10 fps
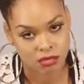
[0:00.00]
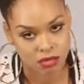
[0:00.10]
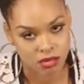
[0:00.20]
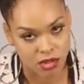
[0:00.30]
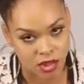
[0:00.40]

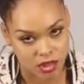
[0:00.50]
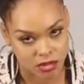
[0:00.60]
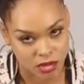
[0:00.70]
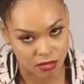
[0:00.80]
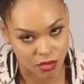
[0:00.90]
need I
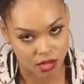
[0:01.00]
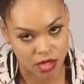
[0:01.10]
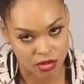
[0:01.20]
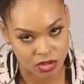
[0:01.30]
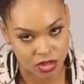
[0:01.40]
say more?
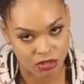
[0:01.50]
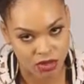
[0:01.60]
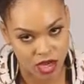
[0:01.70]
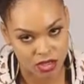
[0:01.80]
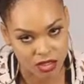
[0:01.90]
Can you see the
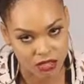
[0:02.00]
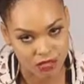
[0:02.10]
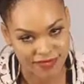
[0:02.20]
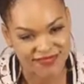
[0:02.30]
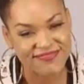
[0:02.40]
face?
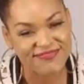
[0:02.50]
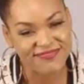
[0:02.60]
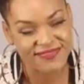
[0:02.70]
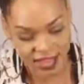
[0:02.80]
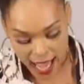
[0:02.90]

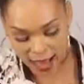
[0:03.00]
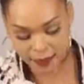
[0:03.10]
Okay.